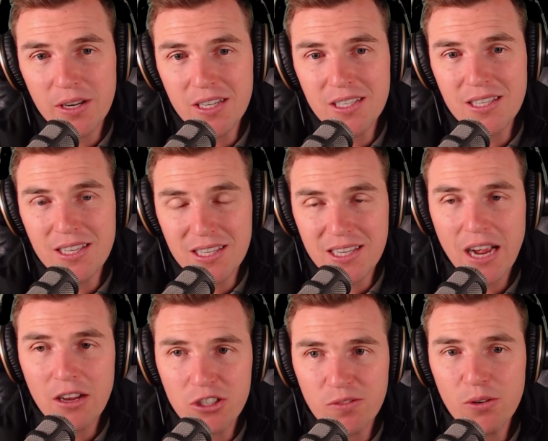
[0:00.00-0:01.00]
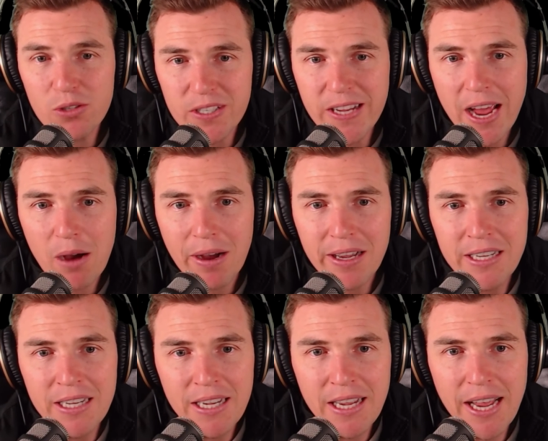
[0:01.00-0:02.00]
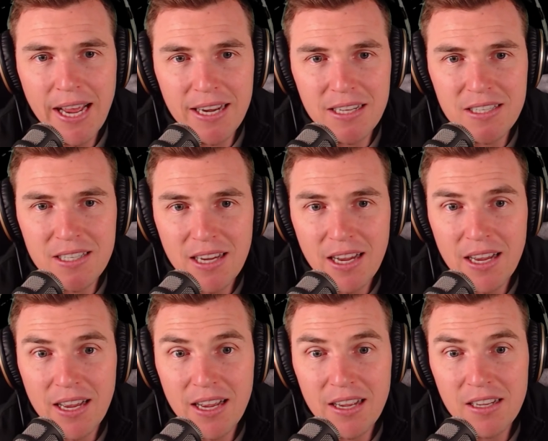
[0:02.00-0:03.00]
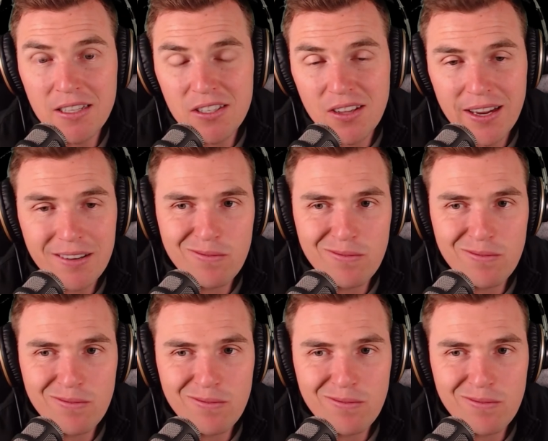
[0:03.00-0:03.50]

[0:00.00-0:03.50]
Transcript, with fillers: is the Salesforce Tower, and it's uh, it's like